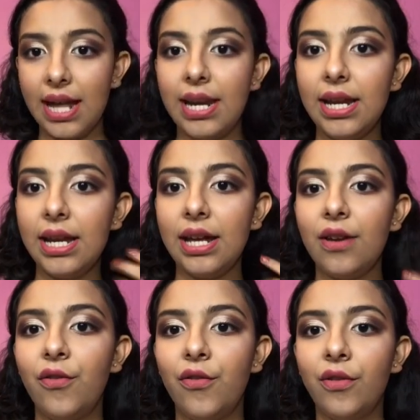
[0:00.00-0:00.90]
edit it
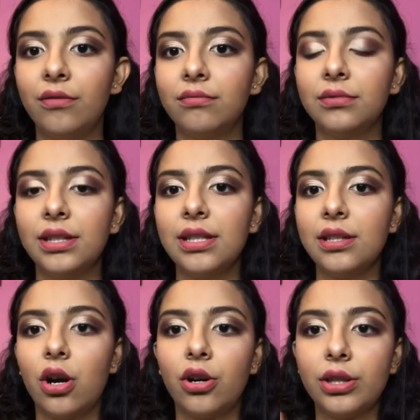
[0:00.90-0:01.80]
if this
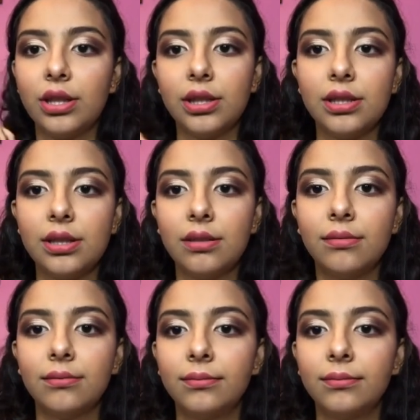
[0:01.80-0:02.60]
is longer than this.